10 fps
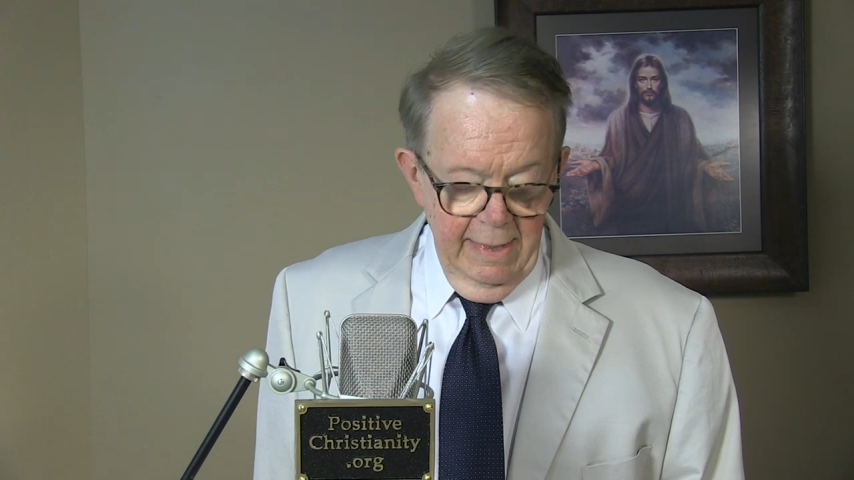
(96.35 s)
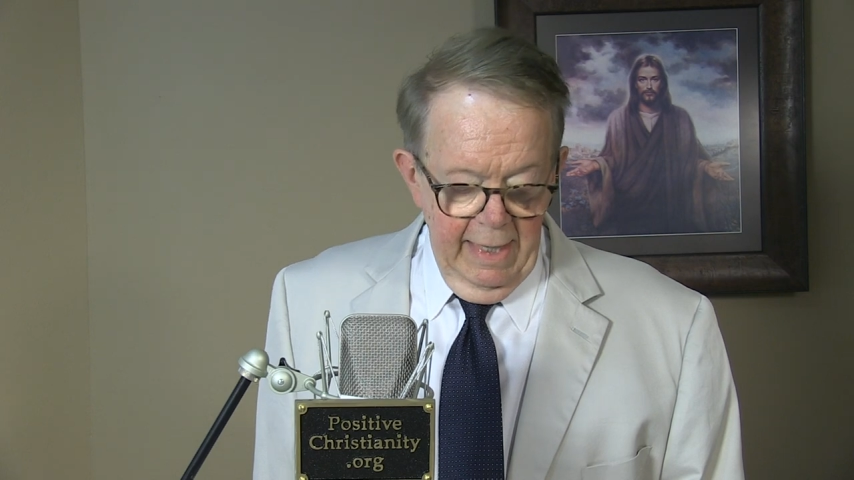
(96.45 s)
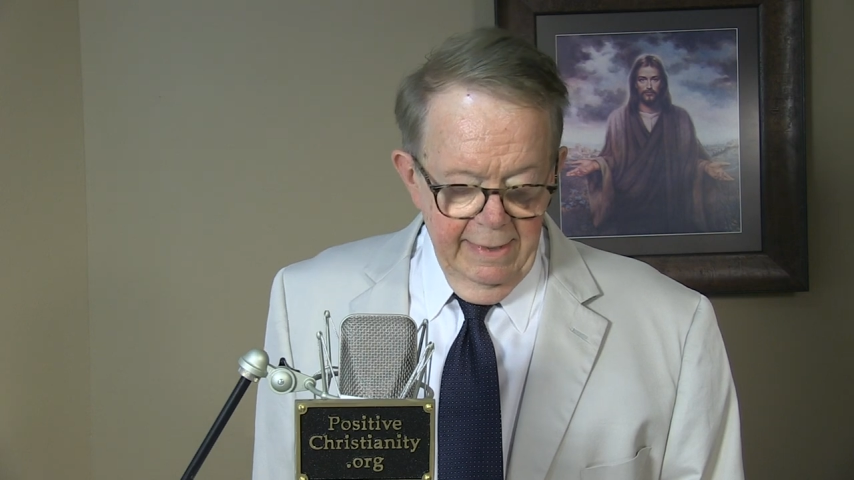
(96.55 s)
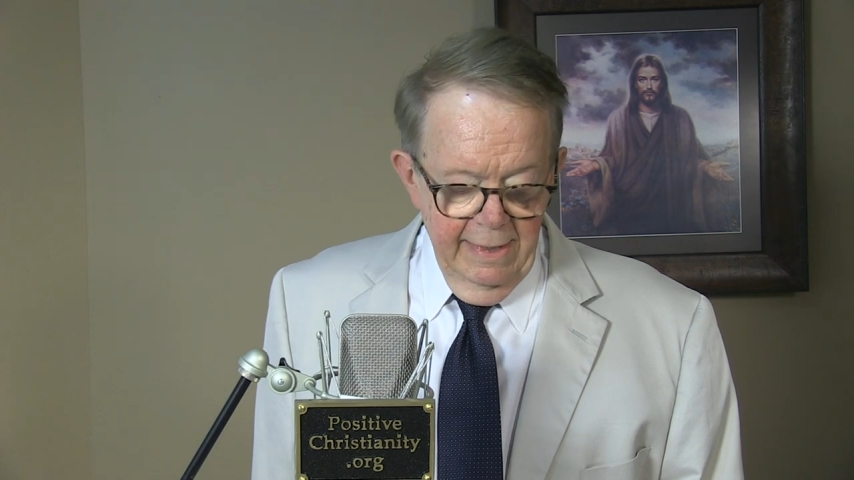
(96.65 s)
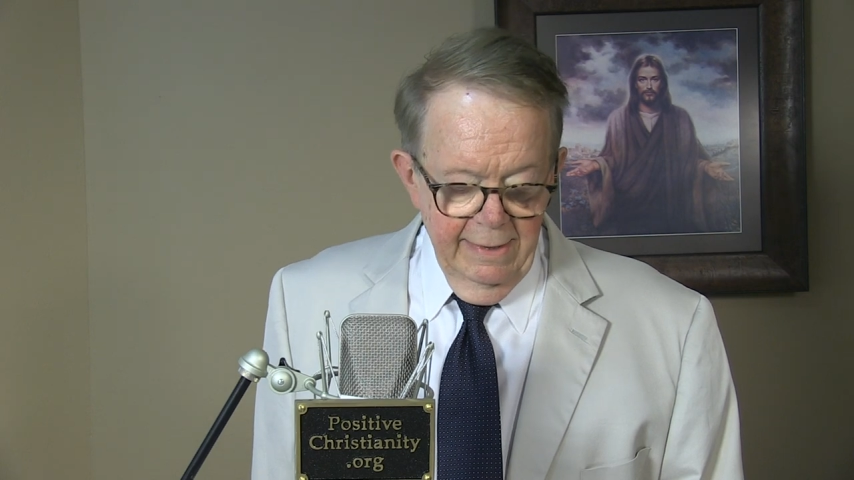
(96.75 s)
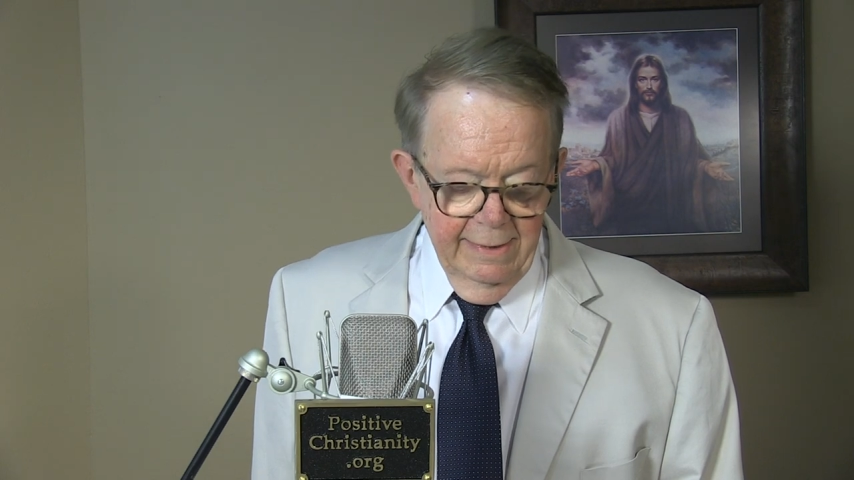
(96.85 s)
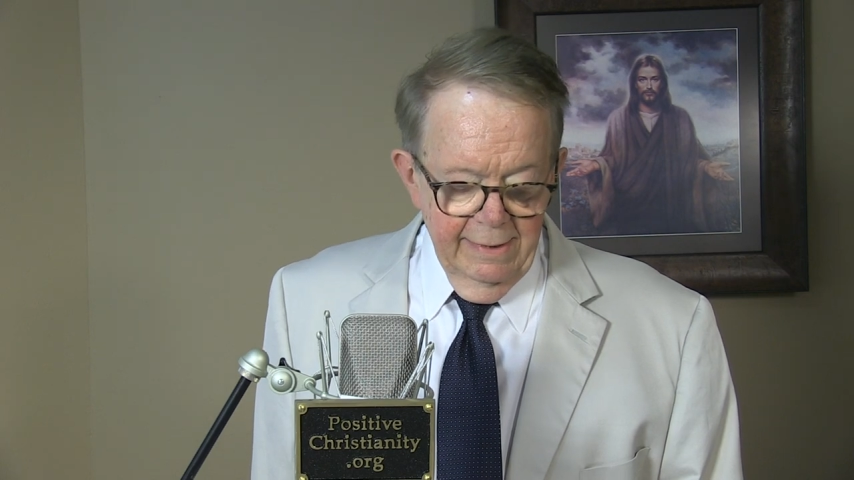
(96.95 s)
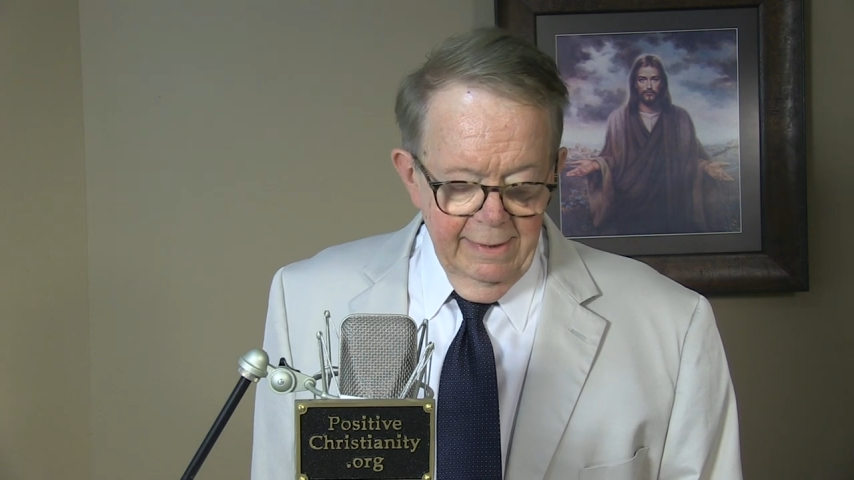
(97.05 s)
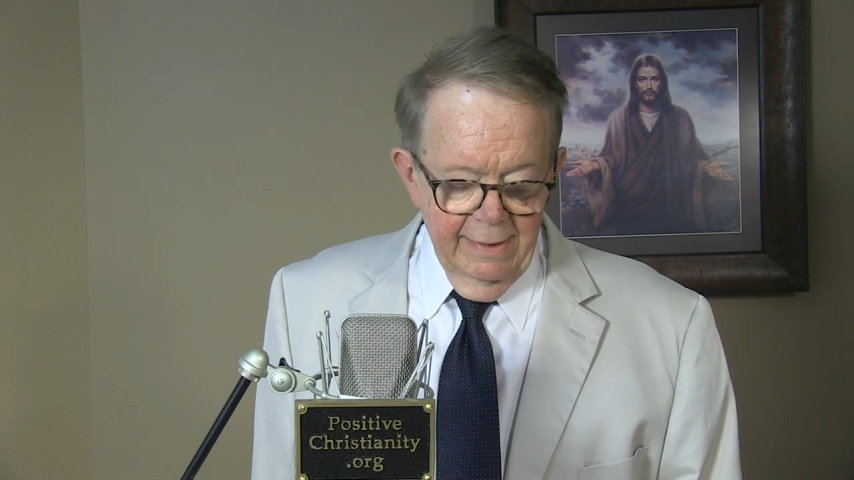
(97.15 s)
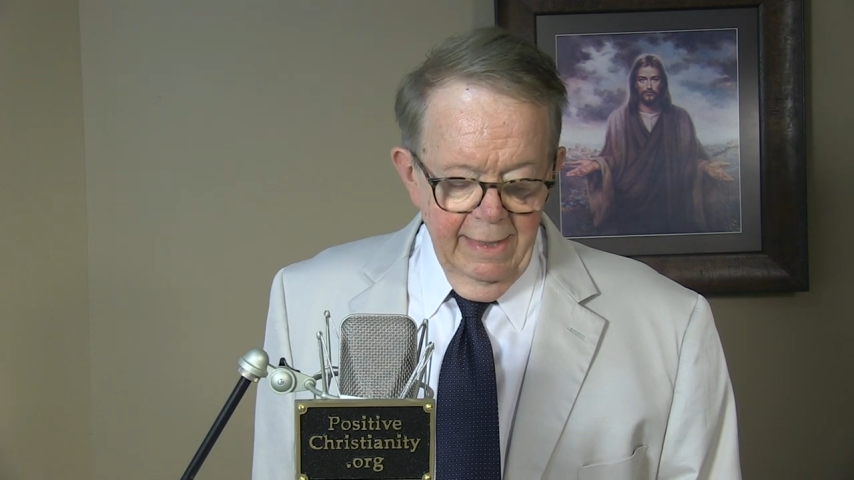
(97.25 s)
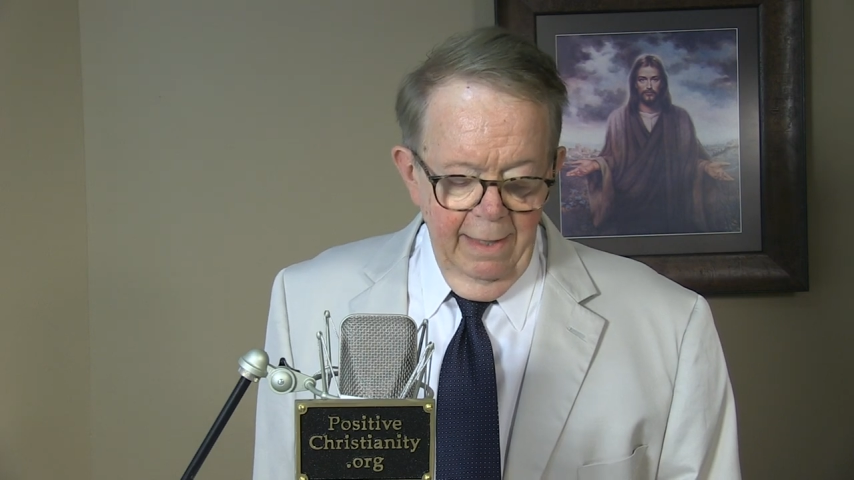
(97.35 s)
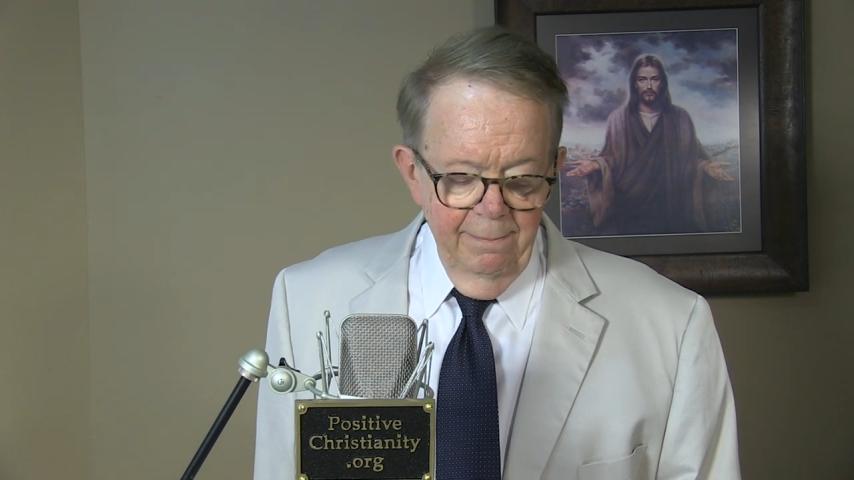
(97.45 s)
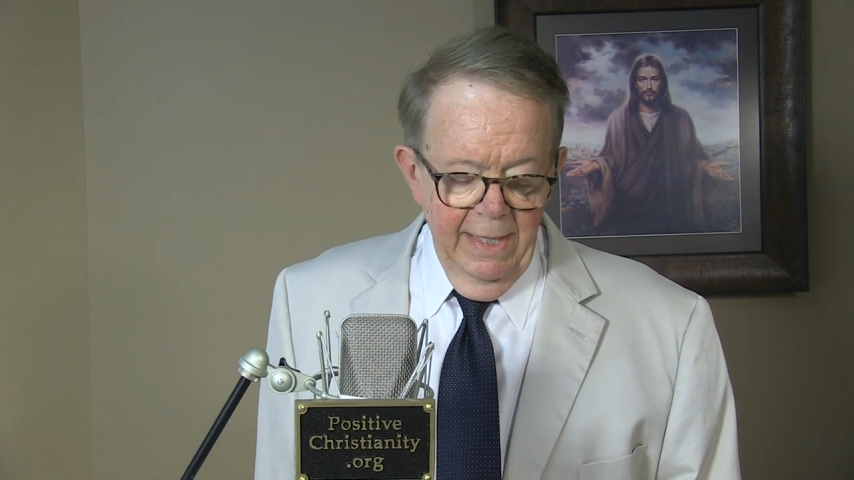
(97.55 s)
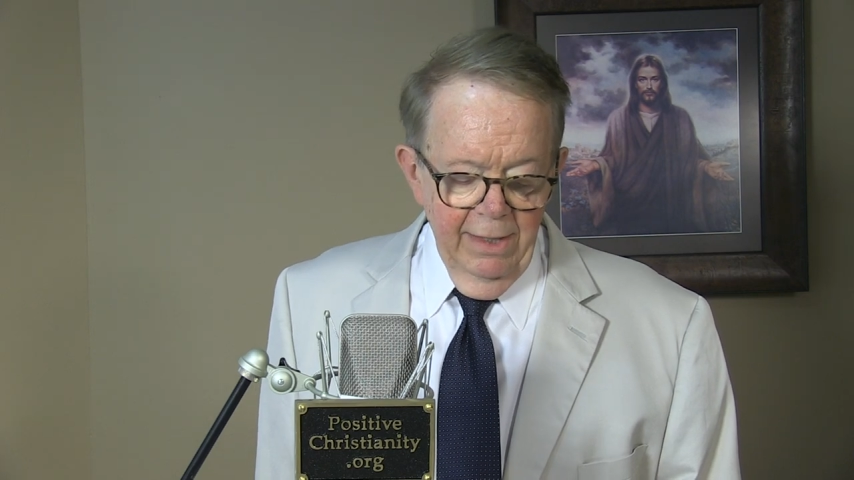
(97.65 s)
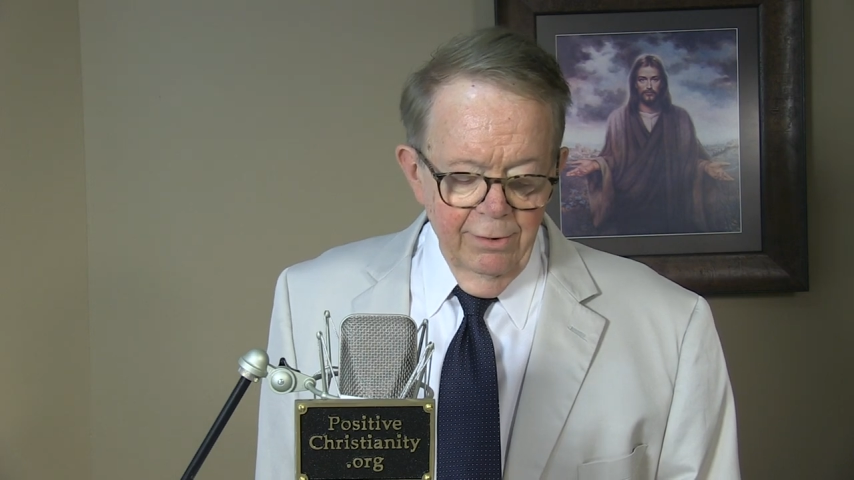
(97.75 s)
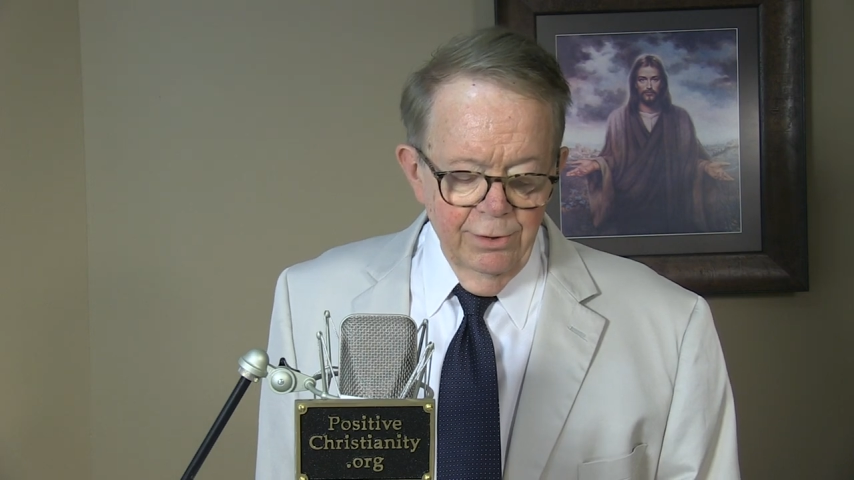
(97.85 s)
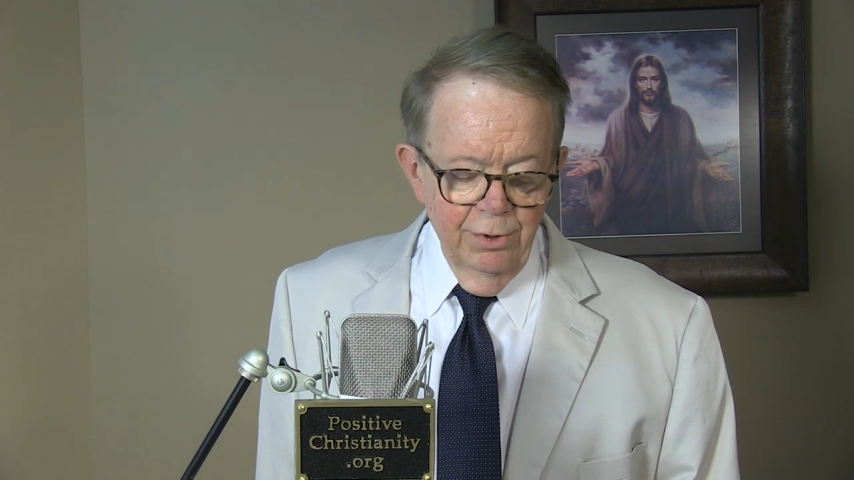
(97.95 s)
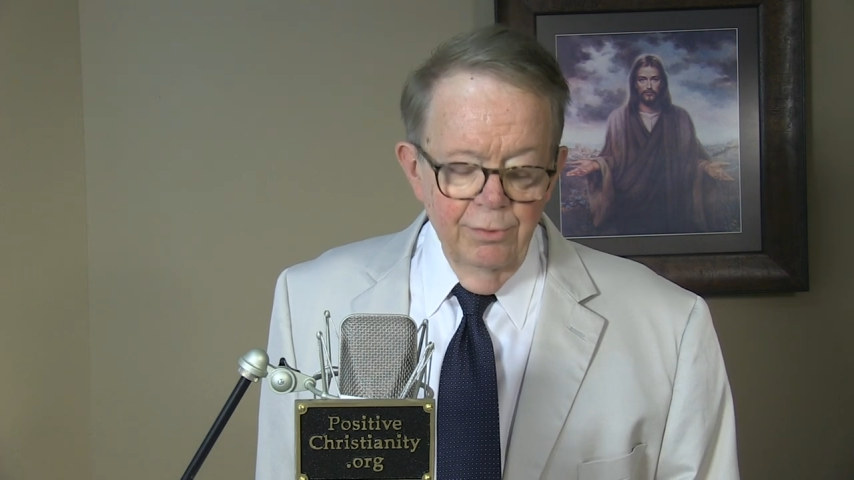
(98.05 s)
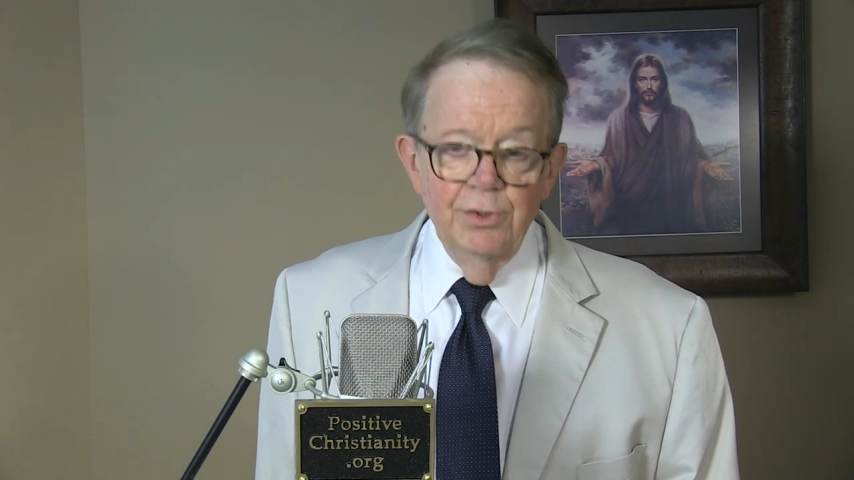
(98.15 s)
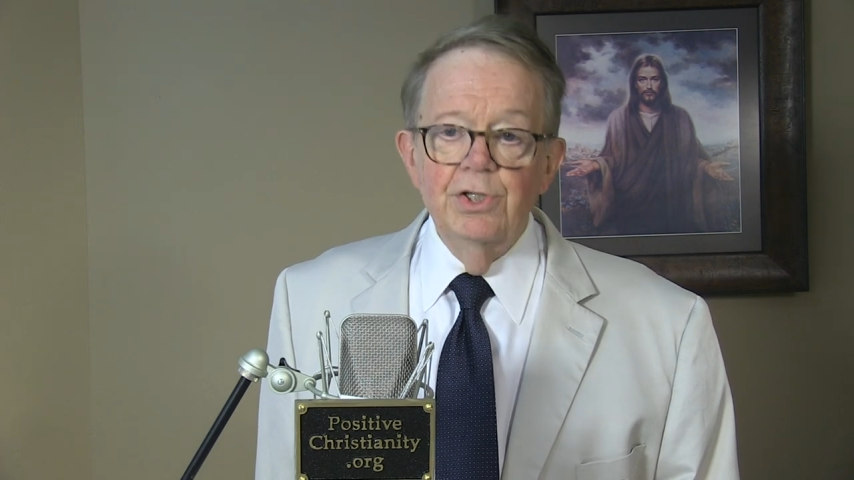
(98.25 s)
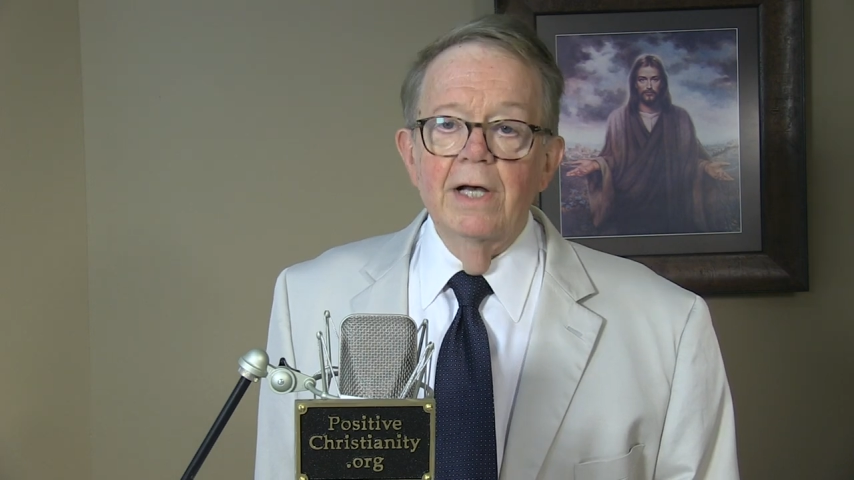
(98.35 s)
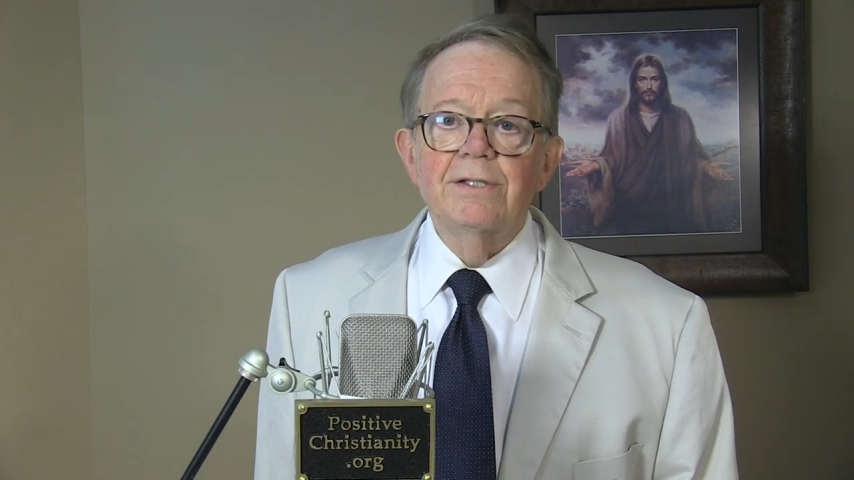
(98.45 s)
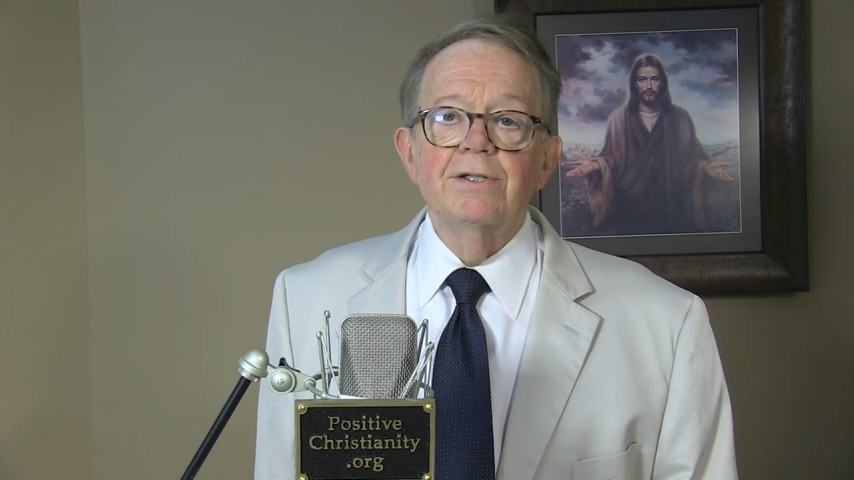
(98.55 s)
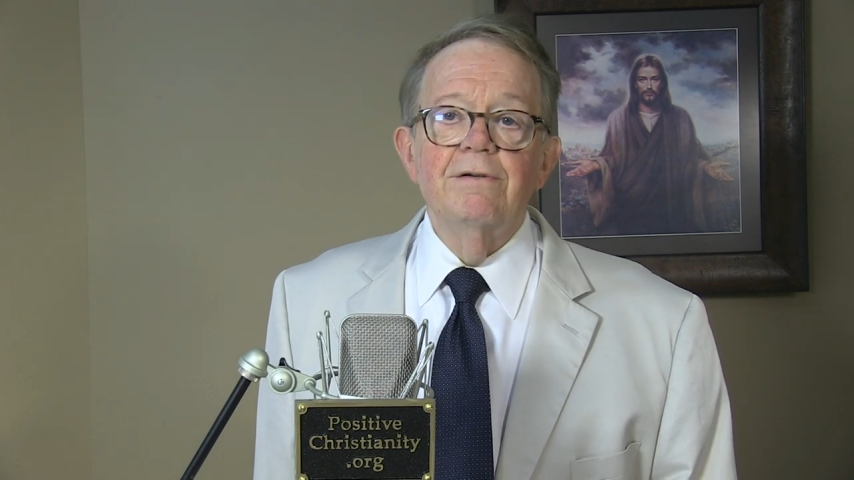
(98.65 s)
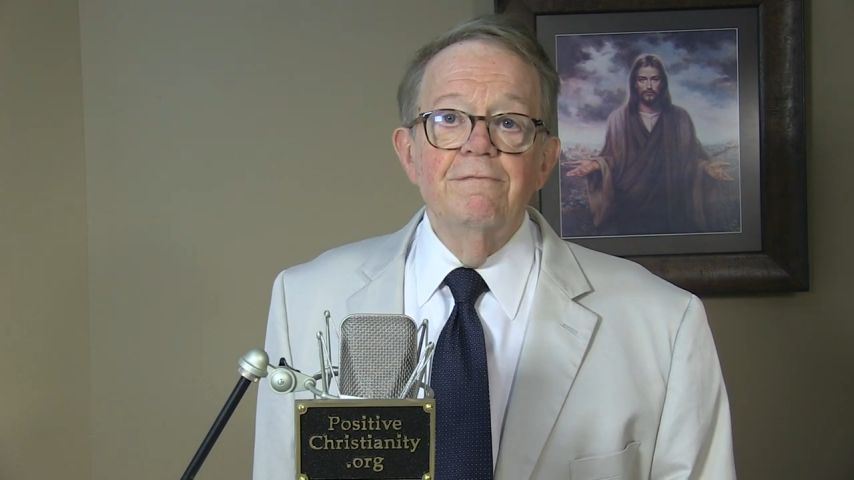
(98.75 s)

I didn't come here to just